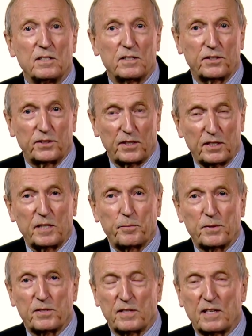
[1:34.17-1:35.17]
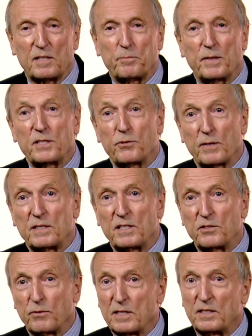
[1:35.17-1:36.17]
to 30% by
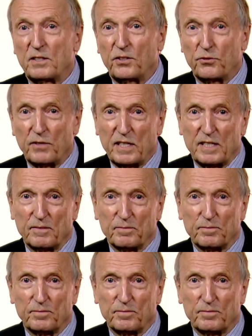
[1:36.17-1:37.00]
2023.